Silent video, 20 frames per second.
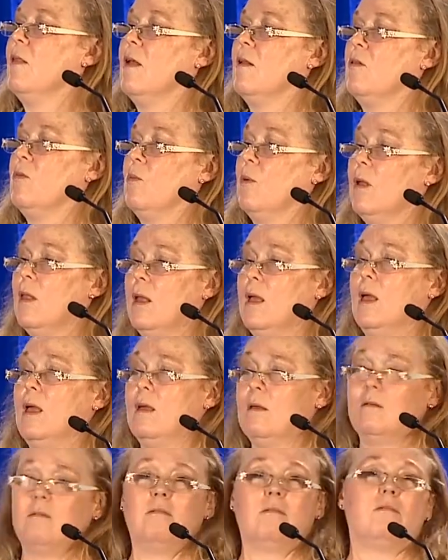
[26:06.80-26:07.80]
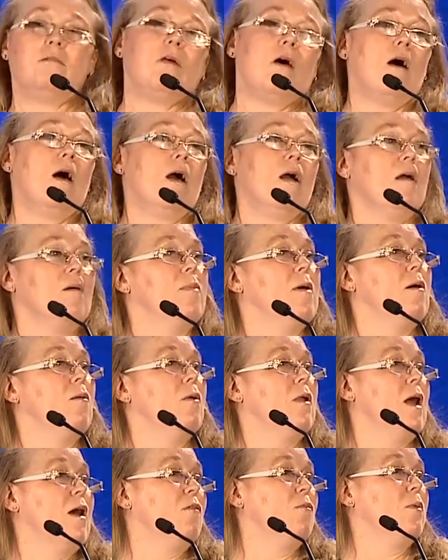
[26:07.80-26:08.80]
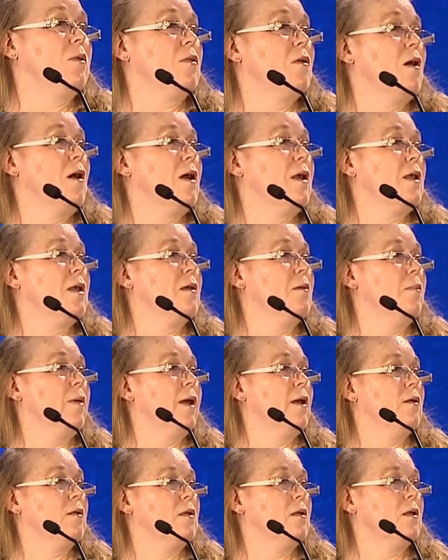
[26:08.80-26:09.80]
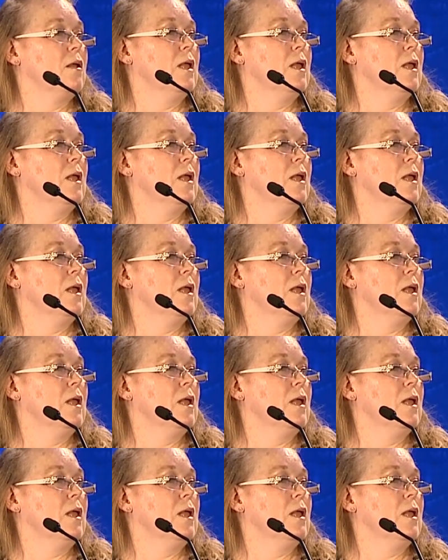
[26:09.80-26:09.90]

this really talk about what I've been talking about.